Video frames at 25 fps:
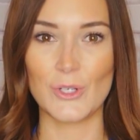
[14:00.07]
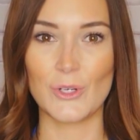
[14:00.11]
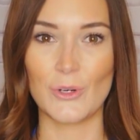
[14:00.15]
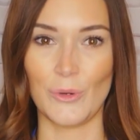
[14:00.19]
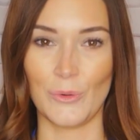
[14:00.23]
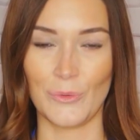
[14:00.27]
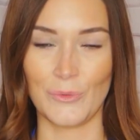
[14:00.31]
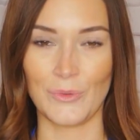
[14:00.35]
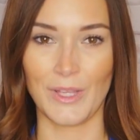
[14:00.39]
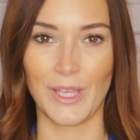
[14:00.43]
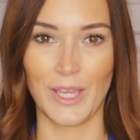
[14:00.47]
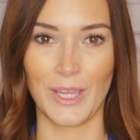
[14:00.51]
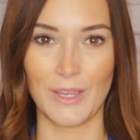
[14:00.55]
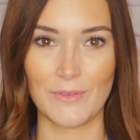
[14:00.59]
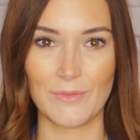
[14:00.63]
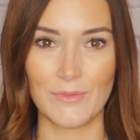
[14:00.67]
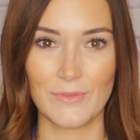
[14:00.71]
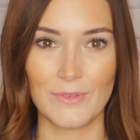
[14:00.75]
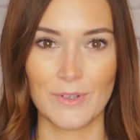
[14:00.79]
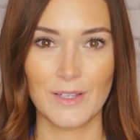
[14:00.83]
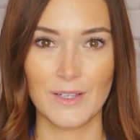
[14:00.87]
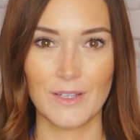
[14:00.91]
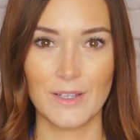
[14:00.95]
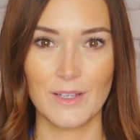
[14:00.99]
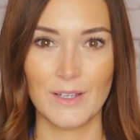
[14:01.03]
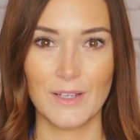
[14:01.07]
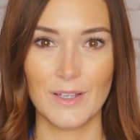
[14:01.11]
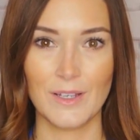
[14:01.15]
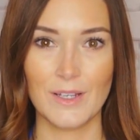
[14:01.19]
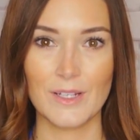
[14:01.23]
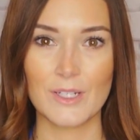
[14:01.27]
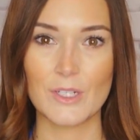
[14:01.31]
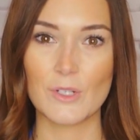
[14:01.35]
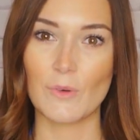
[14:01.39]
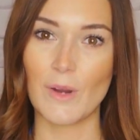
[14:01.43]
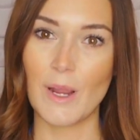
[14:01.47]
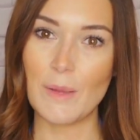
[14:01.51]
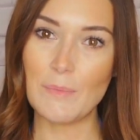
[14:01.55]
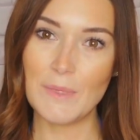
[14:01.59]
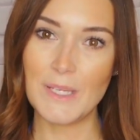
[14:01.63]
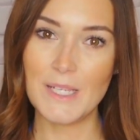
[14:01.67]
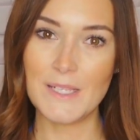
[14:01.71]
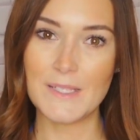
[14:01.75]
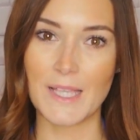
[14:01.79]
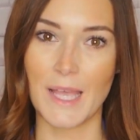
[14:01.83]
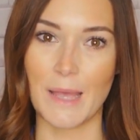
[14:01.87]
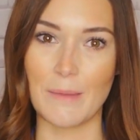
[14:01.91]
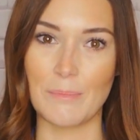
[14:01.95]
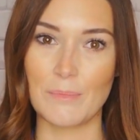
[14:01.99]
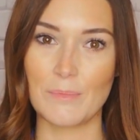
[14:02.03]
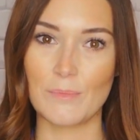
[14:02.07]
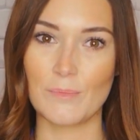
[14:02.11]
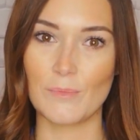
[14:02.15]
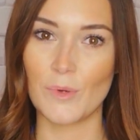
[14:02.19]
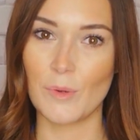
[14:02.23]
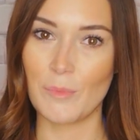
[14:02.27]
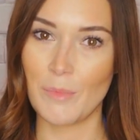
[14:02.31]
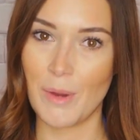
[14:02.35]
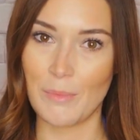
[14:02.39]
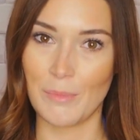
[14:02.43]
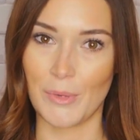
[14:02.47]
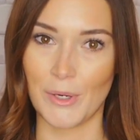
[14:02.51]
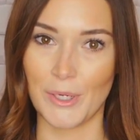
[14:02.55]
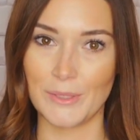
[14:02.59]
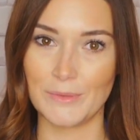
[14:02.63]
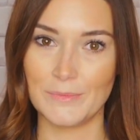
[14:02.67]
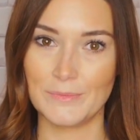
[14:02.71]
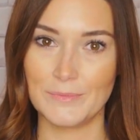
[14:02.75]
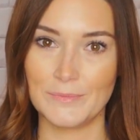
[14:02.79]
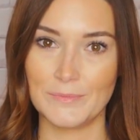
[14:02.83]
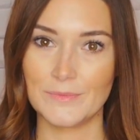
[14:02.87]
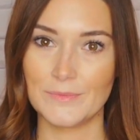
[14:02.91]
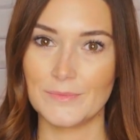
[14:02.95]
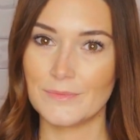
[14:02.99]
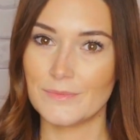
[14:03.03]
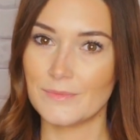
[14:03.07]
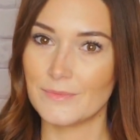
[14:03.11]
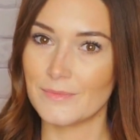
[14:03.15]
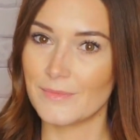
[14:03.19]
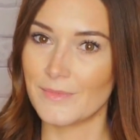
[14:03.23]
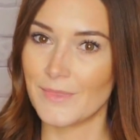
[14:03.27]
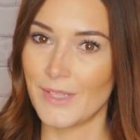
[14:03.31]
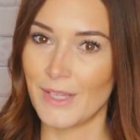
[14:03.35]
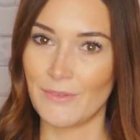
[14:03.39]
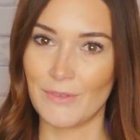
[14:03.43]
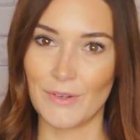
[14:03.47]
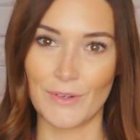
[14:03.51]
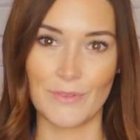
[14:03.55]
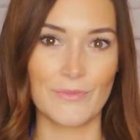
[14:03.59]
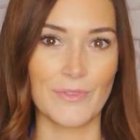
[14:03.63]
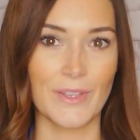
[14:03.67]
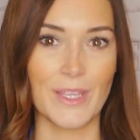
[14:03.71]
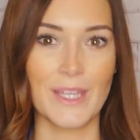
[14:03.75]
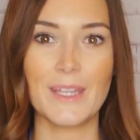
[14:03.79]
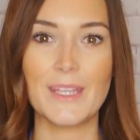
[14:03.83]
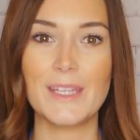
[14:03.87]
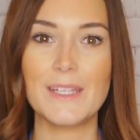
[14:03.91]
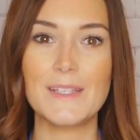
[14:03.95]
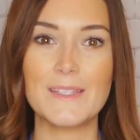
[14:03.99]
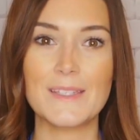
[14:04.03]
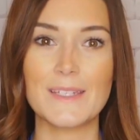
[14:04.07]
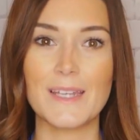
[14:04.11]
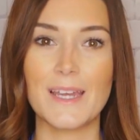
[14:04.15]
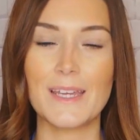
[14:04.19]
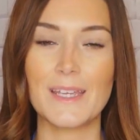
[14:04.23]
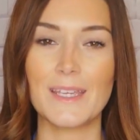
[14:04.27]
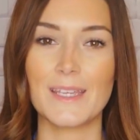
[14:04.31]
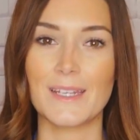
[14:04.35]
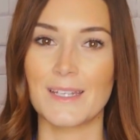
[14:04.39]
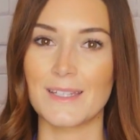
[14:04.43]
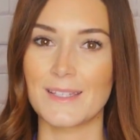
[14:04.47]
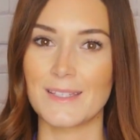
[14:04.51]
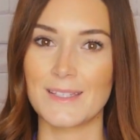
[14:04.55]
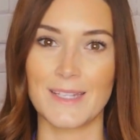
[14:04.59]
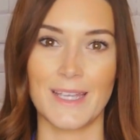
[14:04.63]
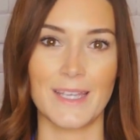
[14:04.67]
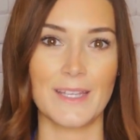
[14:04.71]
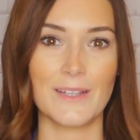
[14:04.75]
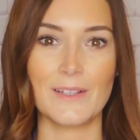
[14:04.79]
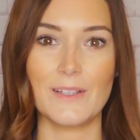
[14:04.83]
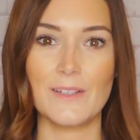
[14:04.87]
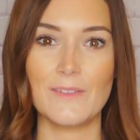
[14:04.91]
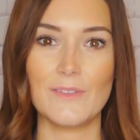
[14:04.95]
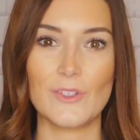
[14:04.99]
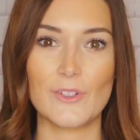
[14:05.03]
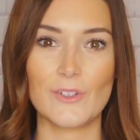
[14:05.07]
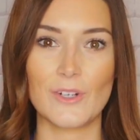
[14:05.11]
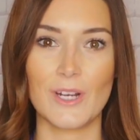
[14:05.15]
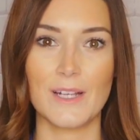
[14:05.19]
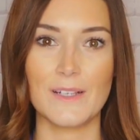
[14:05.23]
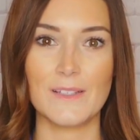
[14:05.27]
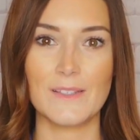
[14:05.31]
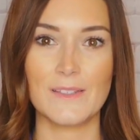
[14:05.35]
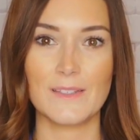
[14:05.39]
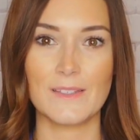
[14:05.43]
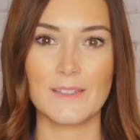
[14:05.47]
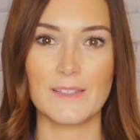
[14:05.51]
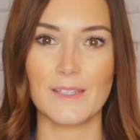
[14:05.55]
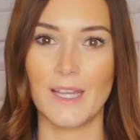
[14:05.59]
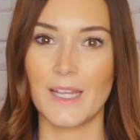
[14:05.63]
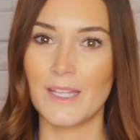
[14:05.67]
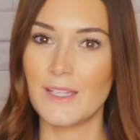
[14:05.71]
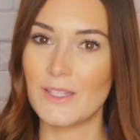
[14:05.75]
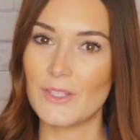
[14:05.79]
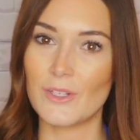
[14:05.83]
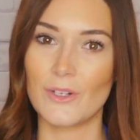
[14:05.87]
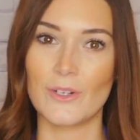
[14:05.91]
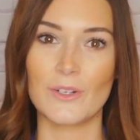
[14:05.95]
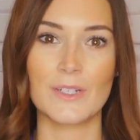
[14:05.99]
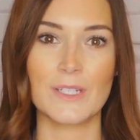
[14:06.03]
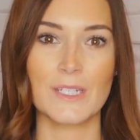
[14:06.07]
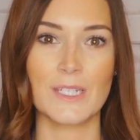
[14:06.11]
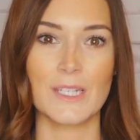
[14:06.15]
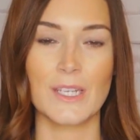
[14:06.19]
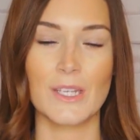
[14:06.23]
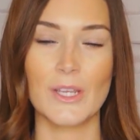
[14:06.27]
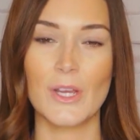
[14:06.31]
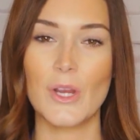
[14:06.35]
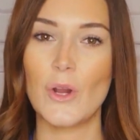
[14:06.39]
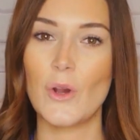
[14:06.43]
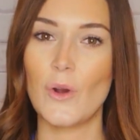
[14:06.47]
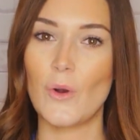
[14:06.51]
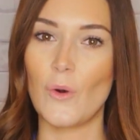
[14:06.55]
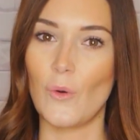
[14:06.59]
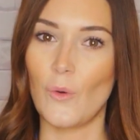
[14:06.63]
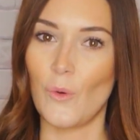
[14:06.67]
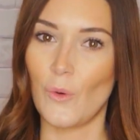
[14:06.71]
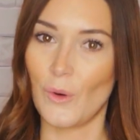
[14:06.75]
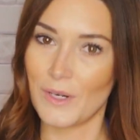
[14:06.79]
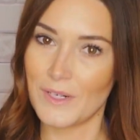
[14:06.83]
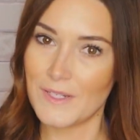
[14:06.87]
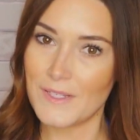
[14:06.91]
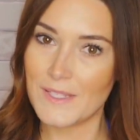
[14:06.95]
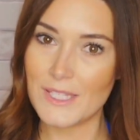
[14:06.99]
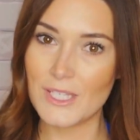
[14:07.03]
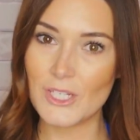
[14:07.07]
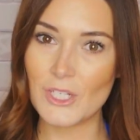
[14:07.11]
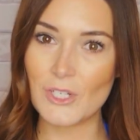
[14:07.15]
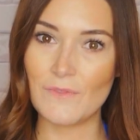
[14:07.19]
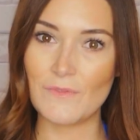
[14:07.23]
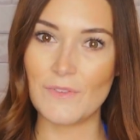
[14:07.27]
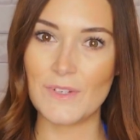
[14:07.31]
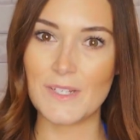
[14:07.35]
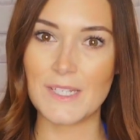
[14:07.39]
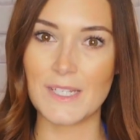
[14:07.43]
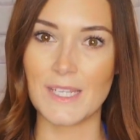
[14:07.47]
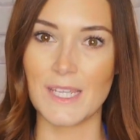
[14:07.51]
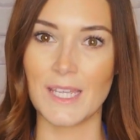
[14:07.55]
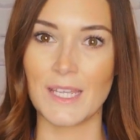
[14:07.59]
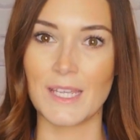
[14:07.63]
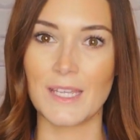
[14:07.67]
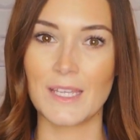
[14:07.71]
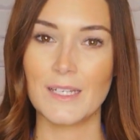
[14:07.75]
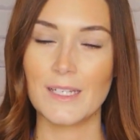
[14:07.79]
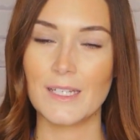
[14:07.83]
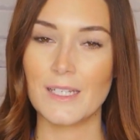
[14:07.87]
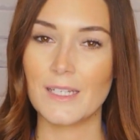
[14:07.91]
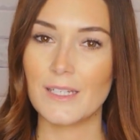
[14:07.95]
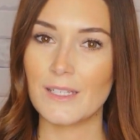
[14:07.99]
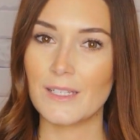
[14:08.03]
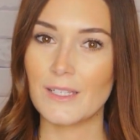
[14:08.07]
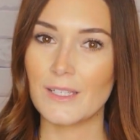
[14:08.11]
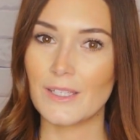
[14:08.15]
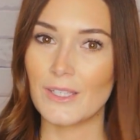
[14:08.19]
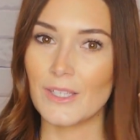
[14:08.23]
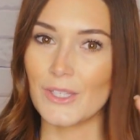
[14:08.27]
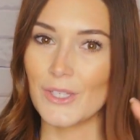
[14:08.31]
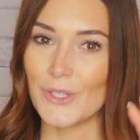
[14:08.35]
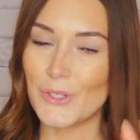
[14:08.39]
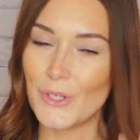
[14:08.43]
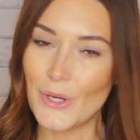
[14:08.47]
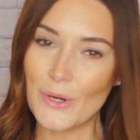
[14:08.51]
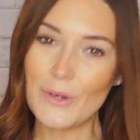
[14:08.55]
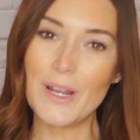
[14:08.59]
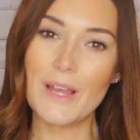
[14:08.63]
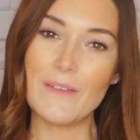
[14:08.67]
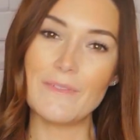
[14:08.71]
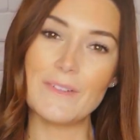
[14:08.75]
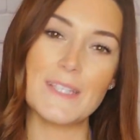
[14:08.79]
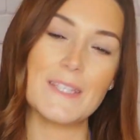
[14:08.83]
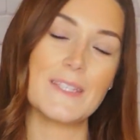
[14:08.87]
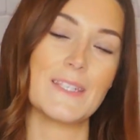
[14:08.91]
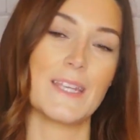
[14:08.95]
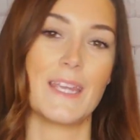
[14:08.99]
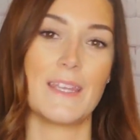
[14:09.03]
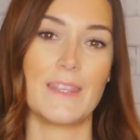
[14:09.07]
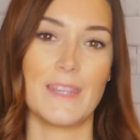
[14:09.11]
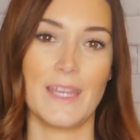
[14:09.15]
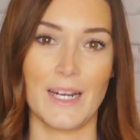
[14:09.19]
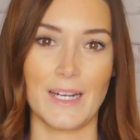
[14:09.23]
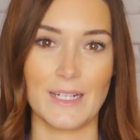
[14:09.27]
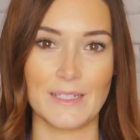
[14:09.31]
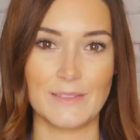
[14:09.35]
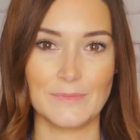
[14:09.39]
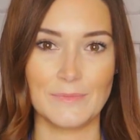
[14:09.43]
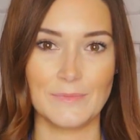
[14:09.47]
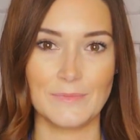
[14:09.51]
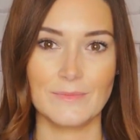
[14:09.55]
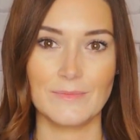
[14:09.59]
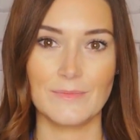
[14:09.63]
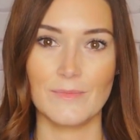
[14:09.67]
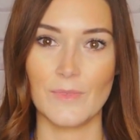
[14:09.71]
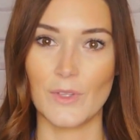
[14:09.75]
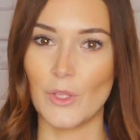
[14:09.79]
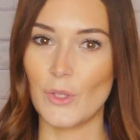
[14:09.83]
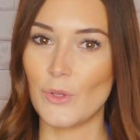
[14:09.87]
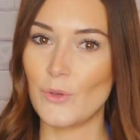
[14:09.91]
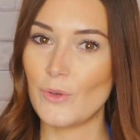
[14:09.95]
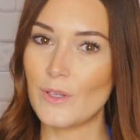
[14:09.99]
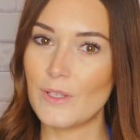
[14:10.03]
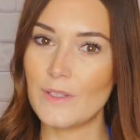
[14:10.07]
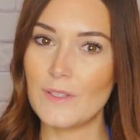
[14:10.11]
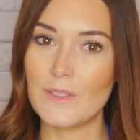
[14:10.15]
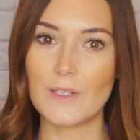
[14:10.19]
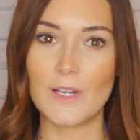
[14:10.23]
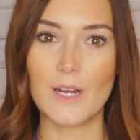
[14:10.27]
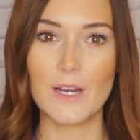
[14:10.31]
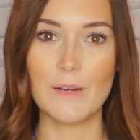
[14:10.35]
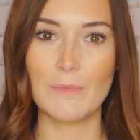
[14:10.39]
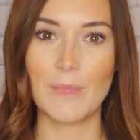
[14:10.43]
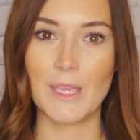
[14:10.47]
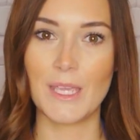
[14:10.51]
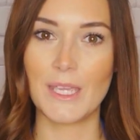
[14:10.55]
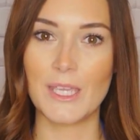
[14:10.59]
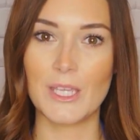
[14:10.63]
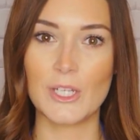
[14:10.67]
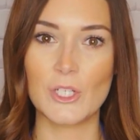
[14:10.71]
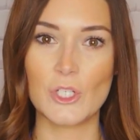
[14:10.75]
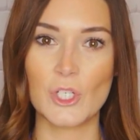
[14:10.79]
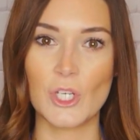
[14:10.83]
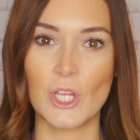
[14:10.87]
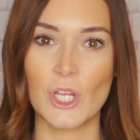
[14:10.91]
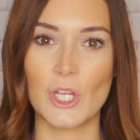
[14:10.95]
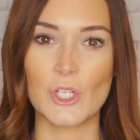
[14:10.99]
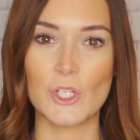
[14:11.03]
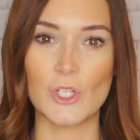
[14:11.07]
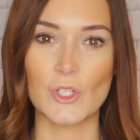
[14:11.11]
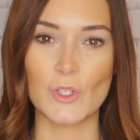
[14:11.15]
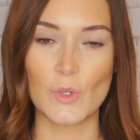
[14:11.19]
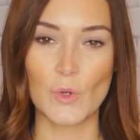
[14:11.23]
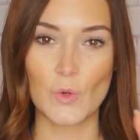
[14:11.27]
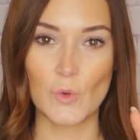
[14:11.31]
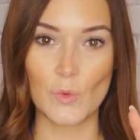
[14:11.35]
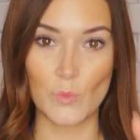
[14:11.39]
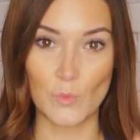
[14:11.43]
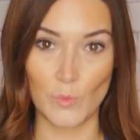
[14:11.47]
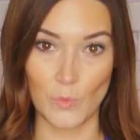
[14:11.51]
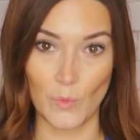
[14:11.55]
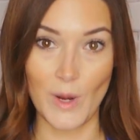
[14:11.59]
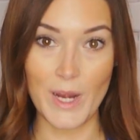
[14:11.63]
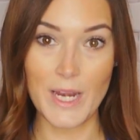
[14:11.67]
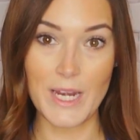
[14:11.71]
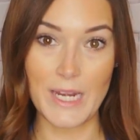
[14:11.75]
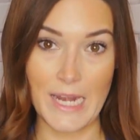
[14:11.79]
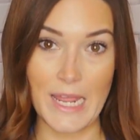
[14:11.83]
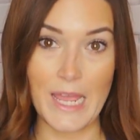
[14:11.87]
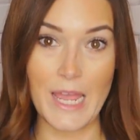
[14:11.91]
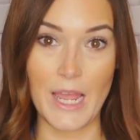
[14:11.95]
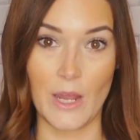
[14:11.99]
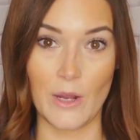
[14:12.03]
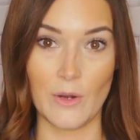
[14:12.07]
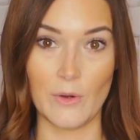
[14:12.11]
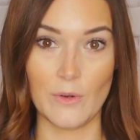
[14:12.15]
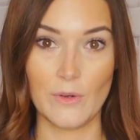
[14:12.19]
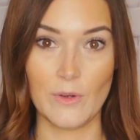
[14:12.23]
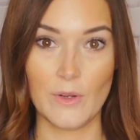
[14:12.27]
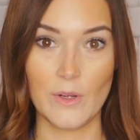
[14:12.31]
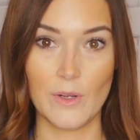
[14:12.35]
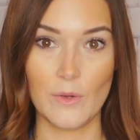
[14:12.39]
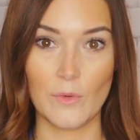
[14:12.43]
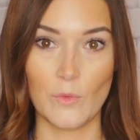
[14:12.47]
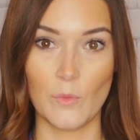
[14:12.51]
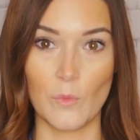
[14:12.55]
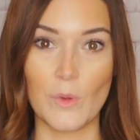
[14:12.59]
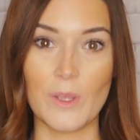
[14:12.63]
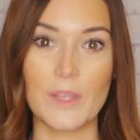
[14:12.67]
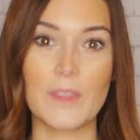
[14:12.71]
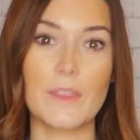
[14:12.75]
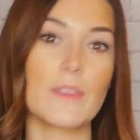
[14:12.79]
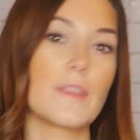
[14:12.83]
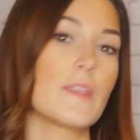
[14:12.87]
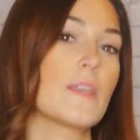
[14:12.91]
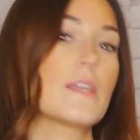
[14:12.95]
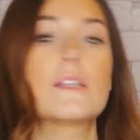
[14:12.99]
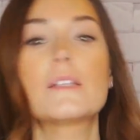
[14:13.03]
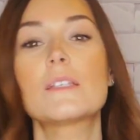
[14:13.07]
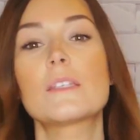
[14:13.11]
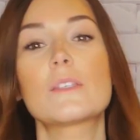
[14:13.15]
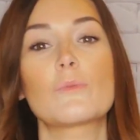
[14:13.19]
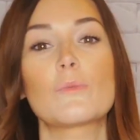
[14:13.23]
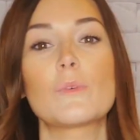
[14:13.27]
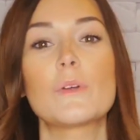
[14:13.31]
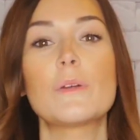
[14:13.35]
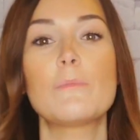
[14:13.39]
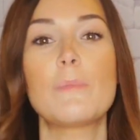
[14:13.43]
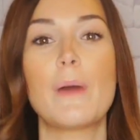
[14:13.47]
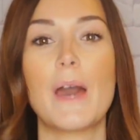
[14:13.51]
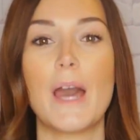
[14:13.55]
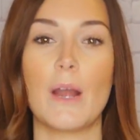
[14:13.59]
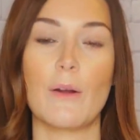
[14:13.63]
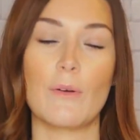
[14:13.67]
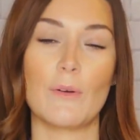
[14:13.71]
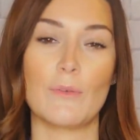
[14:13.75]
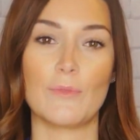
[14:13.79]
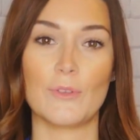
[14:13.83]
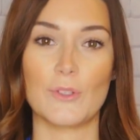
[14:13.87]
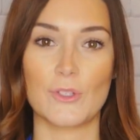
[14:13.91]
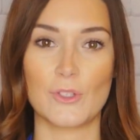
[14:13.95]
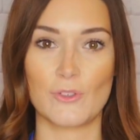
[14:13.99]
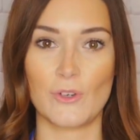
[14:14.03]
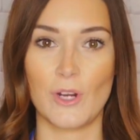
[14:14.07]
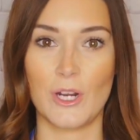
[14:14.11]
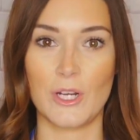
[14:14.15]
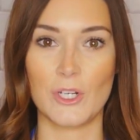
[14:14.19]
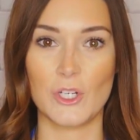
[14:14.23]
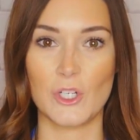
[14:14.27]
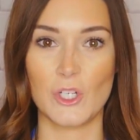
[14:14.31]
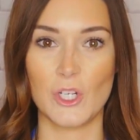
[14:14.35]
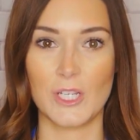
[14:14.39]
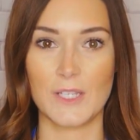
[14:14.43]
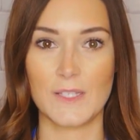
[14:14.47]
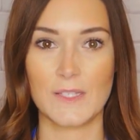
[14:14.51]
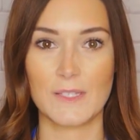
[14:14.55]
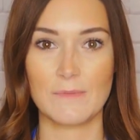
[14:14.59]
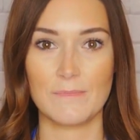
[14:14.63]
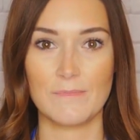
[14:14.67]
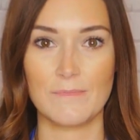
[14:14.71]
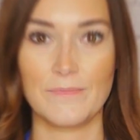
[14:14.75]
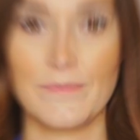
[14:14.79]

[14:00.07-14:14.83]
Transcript: your own life. To wrap things up, remember, if you're feeling stuck in a cycle of stress, uncertainty, or decision fatigue, you don't have to stay there. You can start making changes right now with these 3 powerful strategies.